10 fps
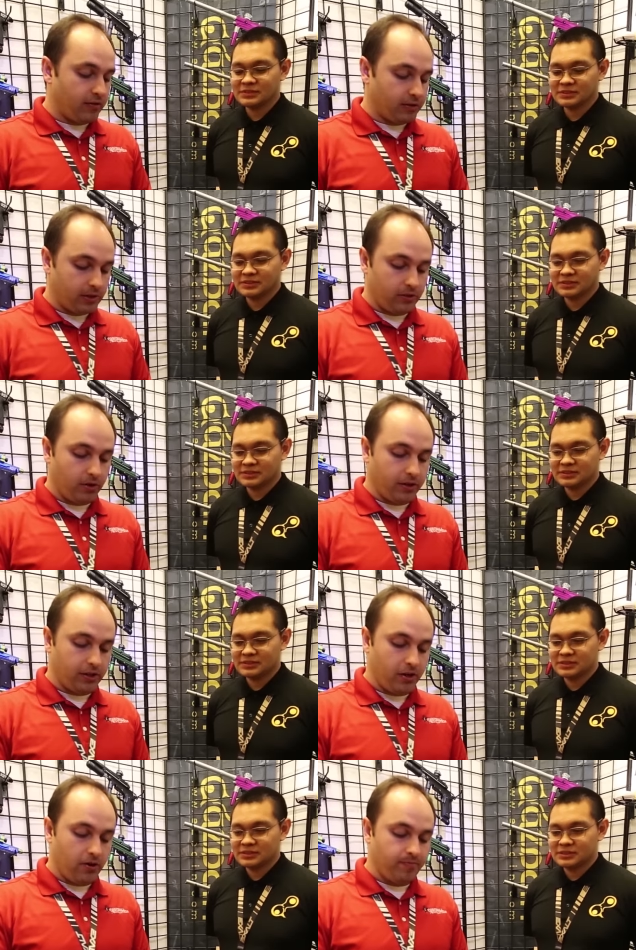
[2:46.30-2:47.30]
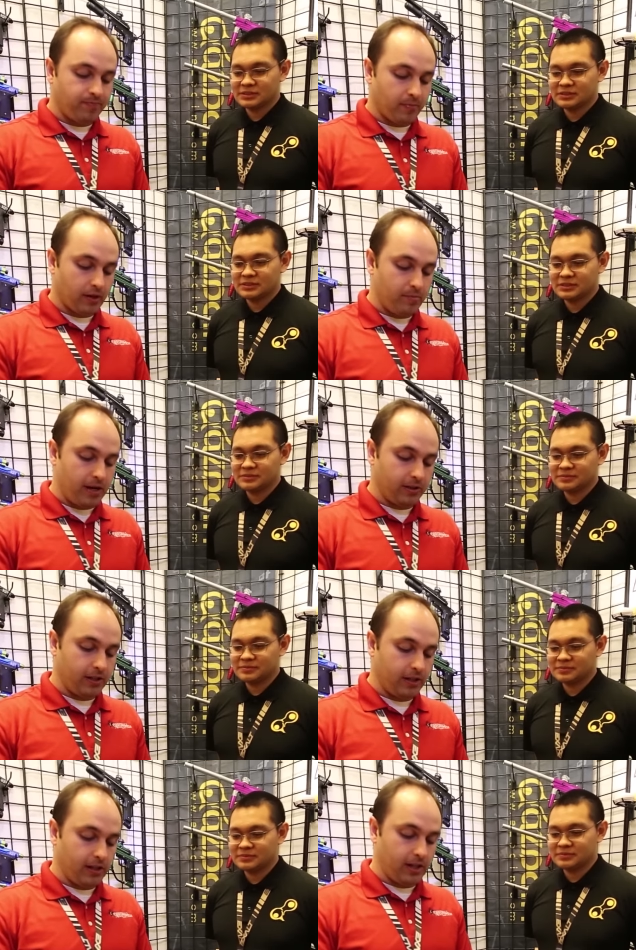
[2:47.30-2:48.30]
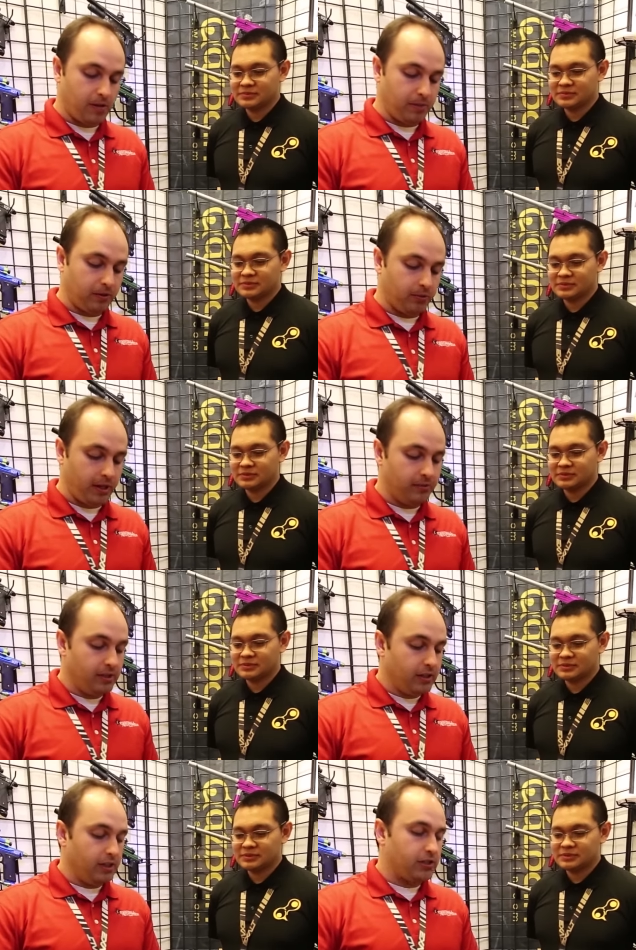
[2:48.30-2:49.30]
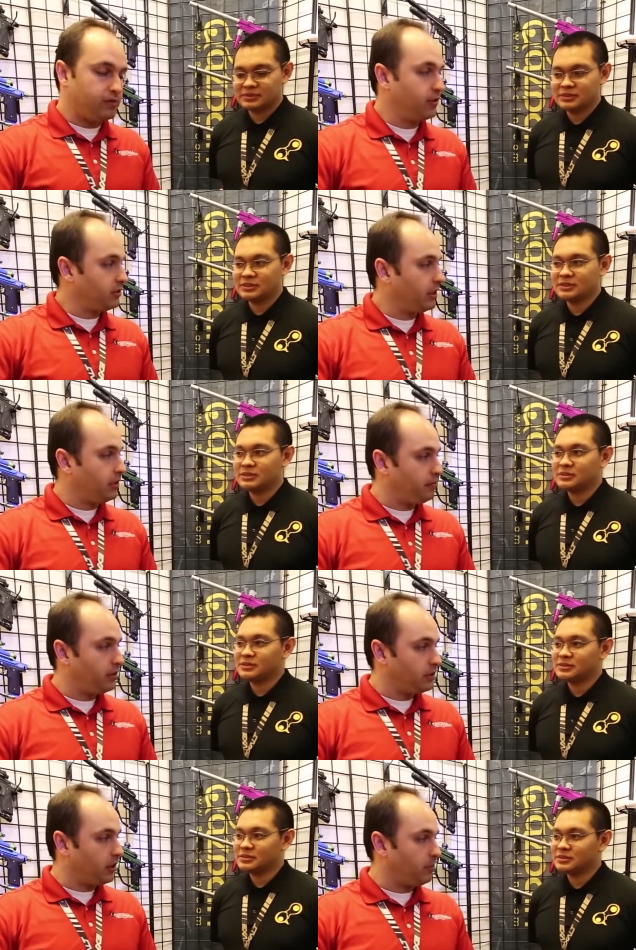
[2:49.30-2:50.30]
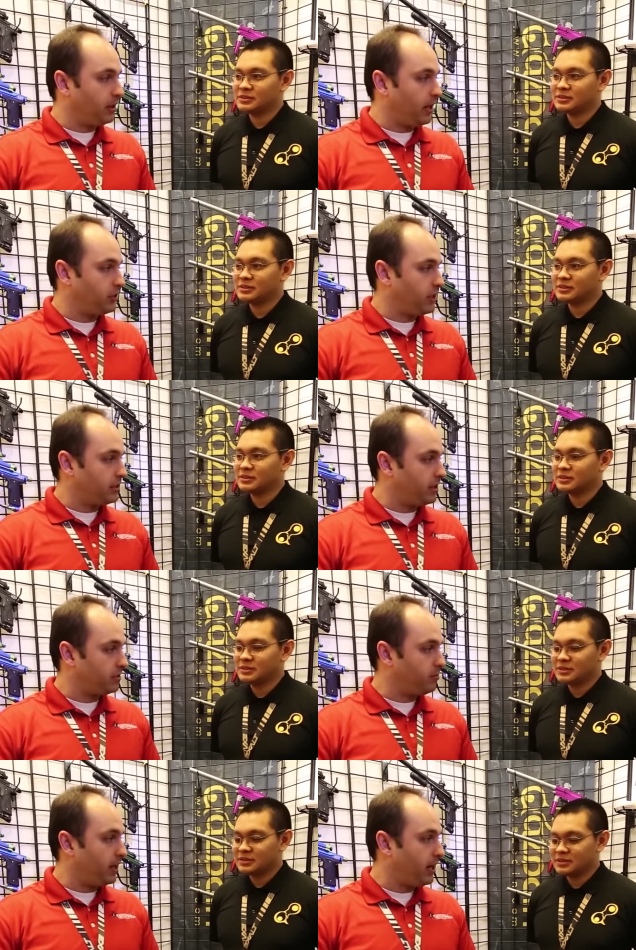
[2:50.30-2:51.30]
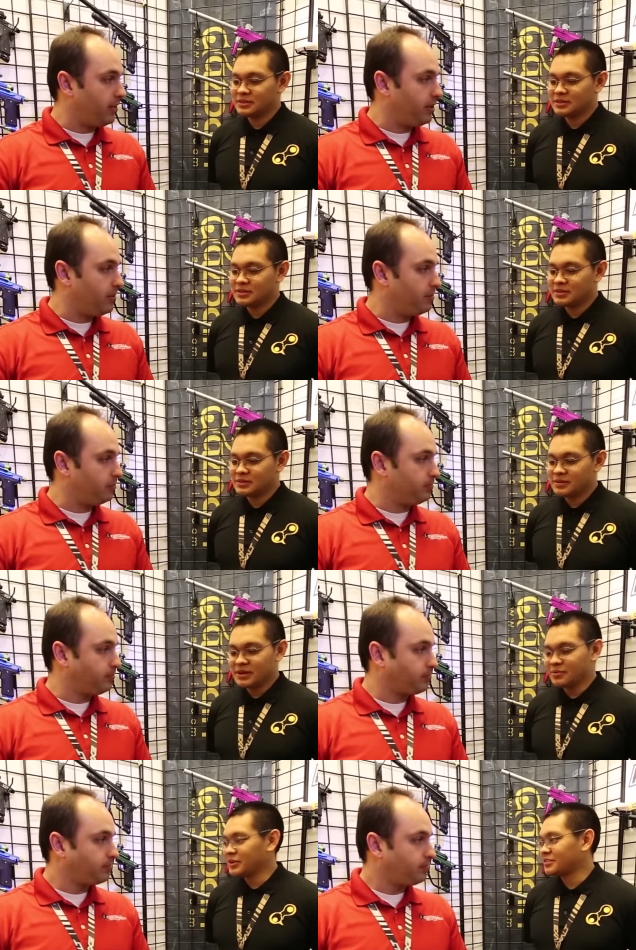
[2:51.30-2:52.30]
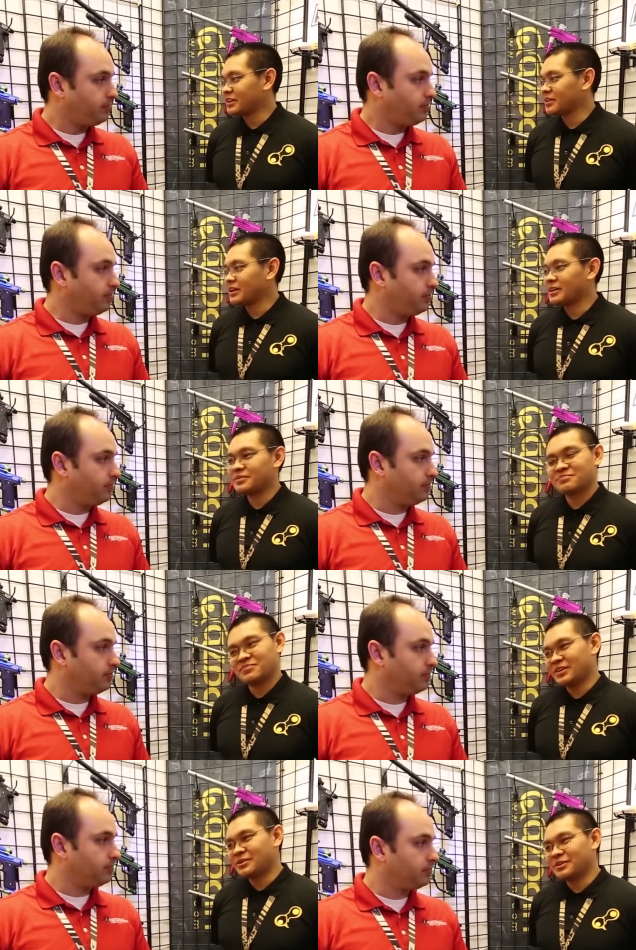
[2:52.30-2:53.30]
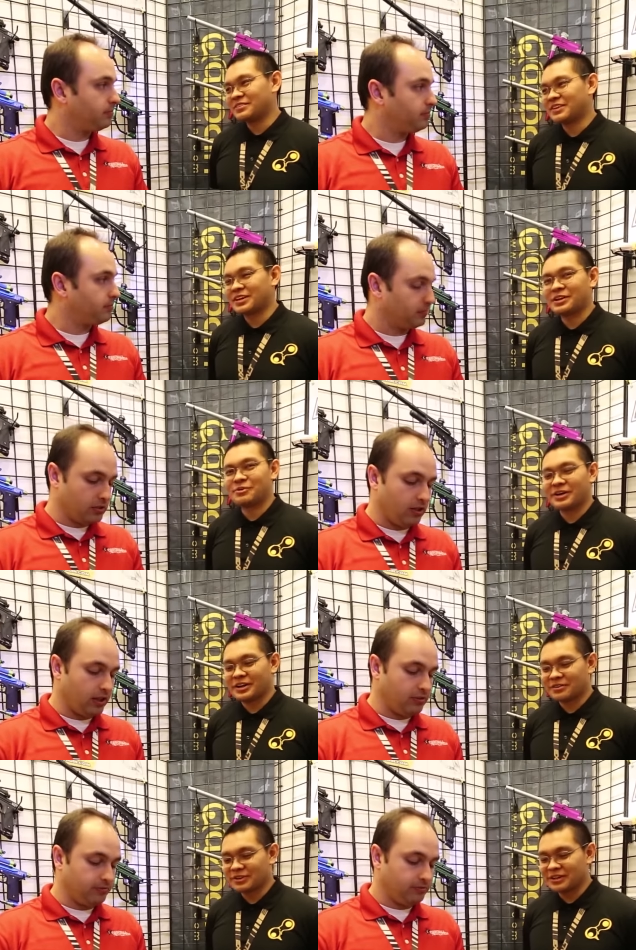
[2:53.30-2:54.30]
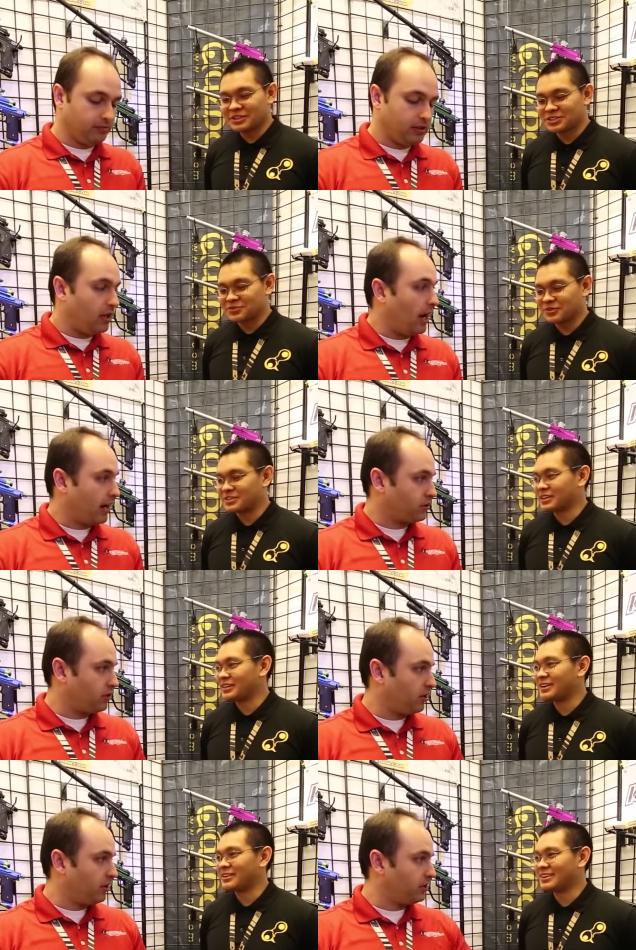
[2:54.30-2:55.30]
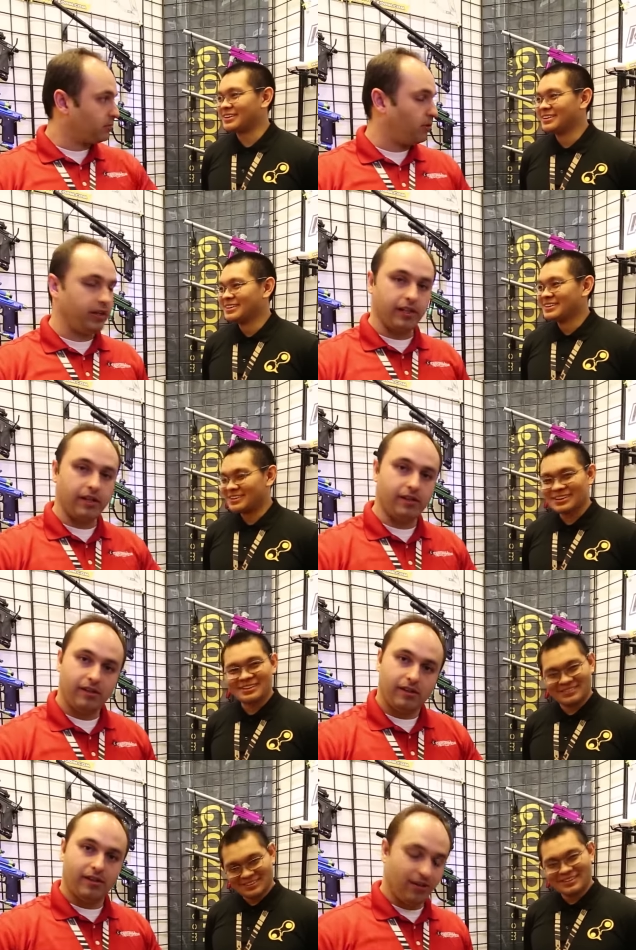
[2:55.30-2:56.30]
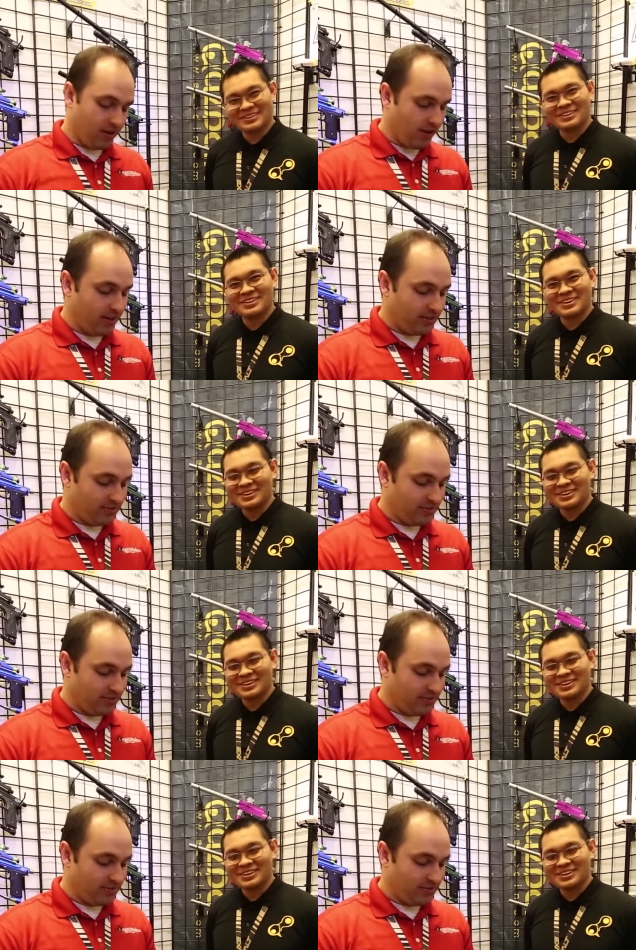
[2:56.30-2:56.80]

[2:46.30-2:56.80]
Speaker 1: everything you already know about the KP3. Just feels it feels a little bit lighter. Did you guys take some weight out of it?
Speaker 2: Uh, we didn't take uh, no, we didn't take any weight okay. out of it. It just I got like stronger this morning then. Yeah, there right. you